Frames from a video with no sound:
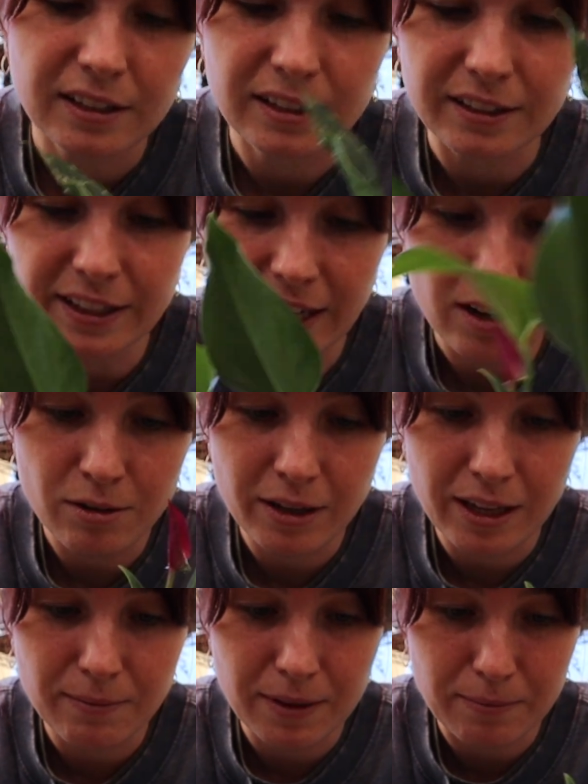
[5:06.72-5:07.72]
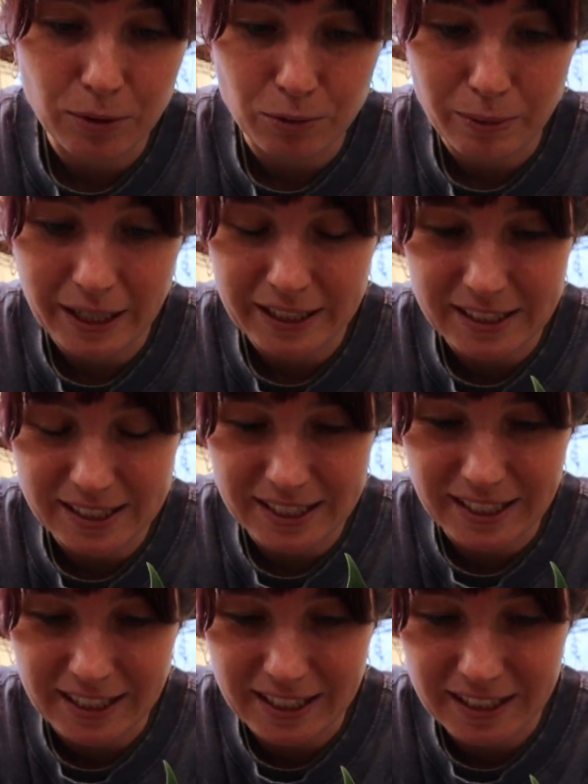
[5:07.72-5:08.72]
No, I'll keep them all planted
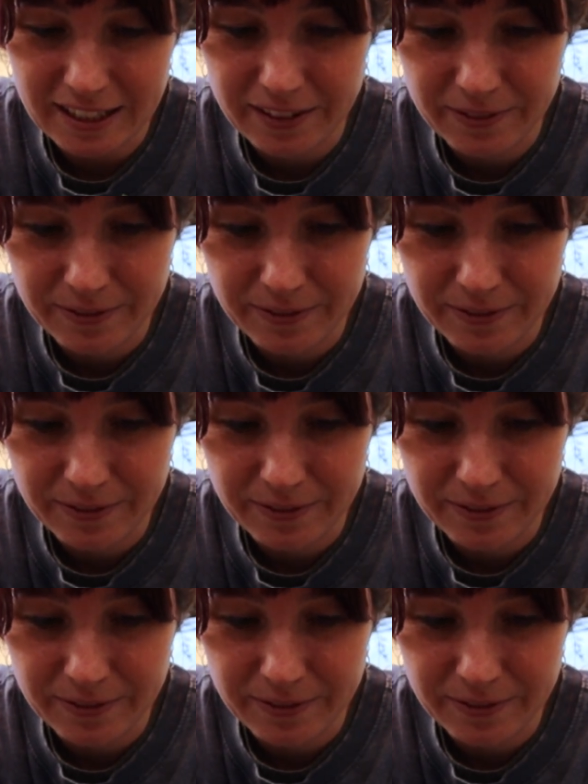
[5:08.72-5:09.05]
together.